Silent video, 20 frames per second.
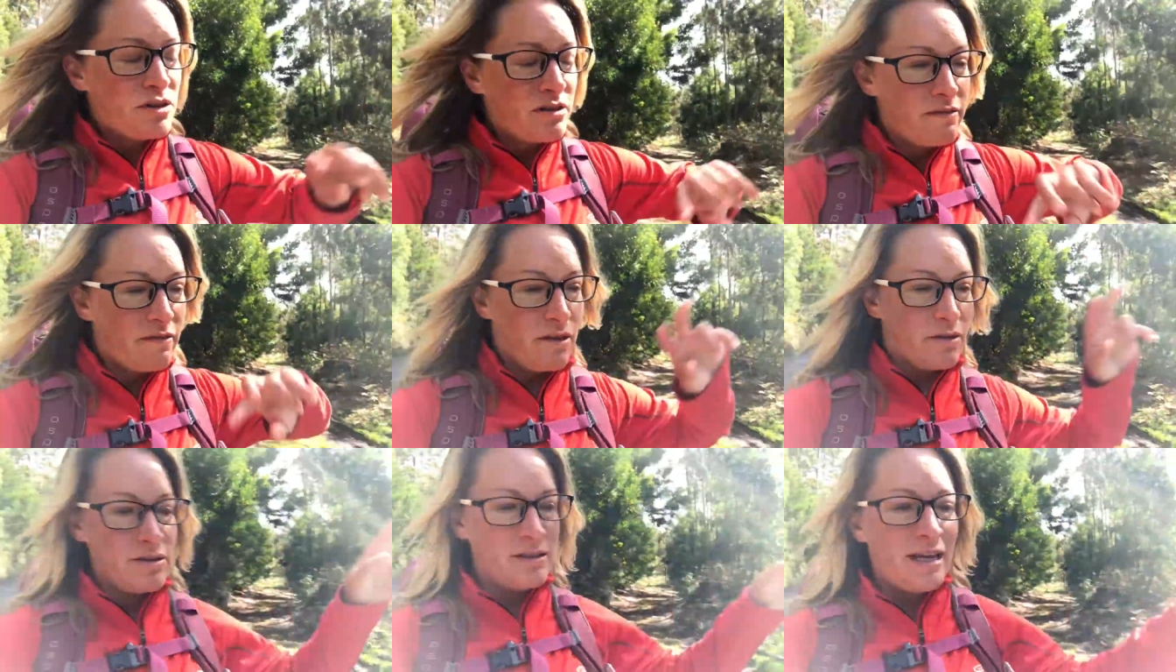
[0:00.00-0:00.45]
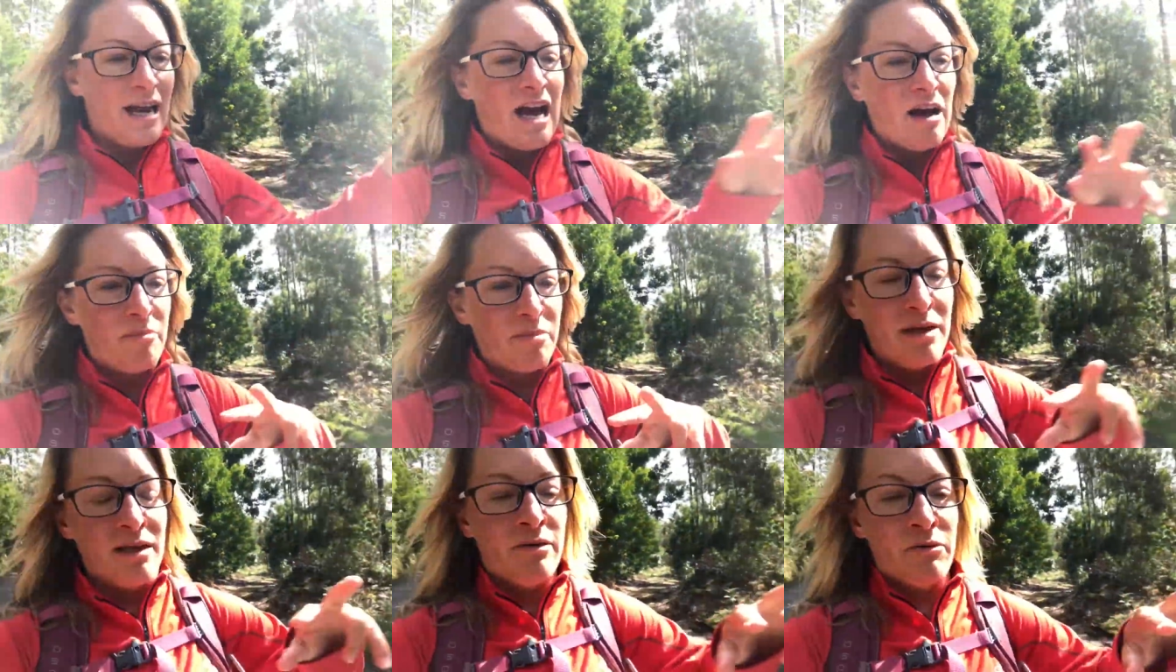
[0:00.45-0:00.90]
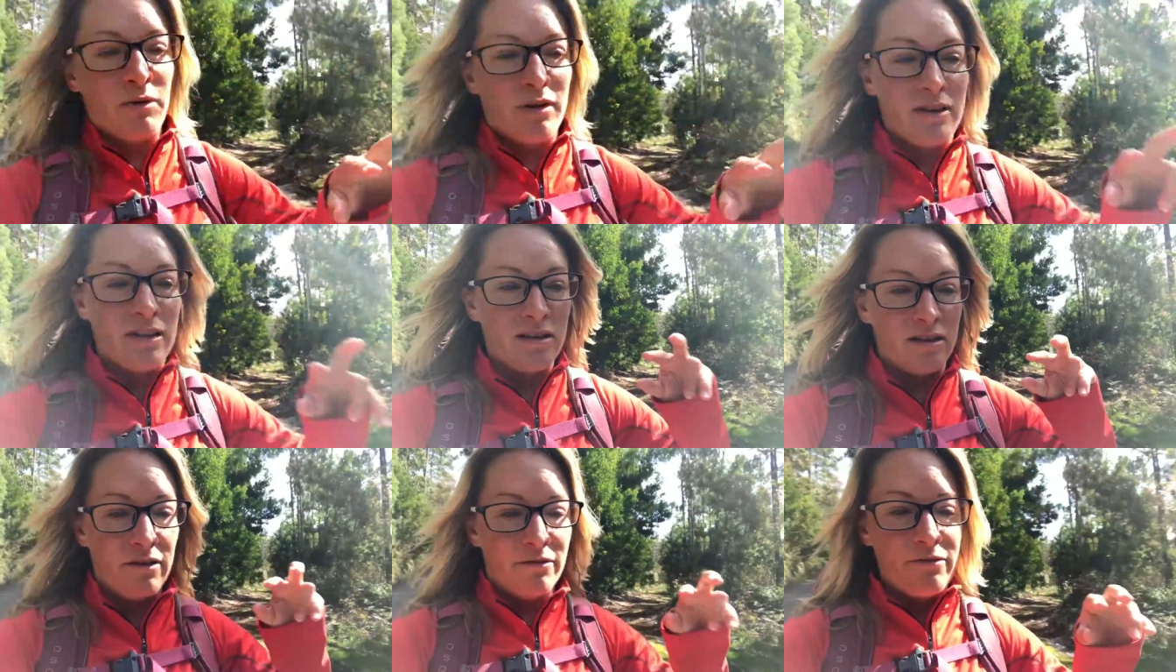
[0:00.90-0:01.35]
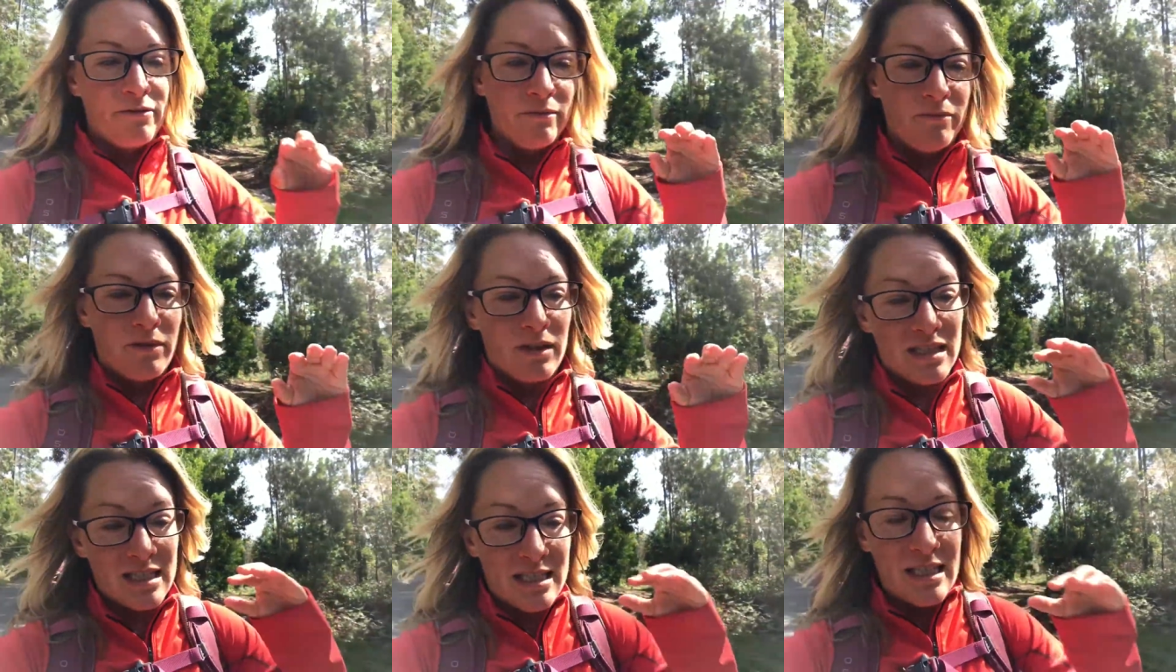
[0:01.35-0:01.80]
of those happened within the
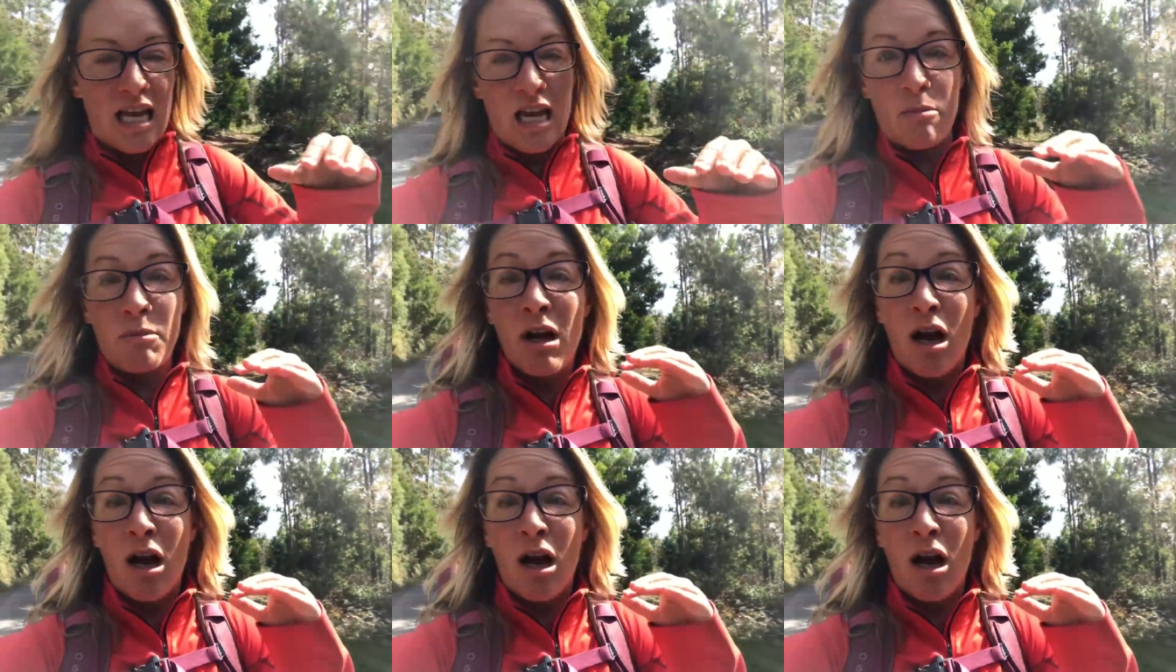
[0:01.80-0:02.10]
same